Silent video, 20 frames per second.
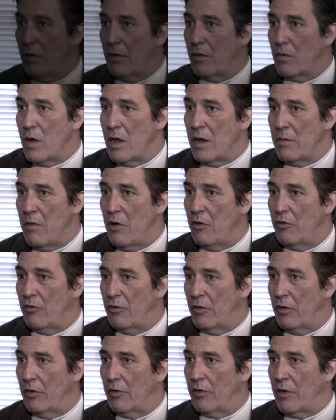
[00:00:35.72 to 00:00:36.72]
It's quite
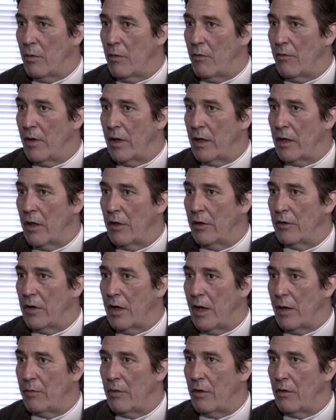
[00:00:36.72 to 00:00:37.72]
emotional, some of it, and other
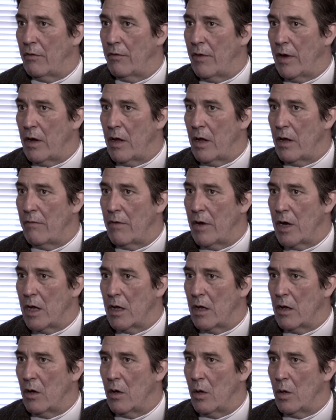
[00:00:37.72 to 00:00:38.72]
times it's very, very
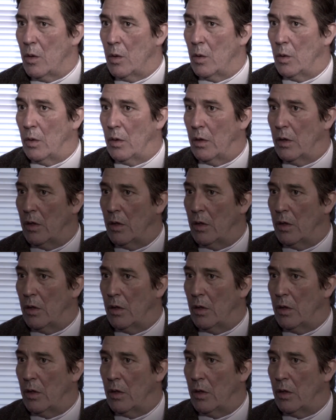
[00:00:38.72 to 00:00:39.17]
cold.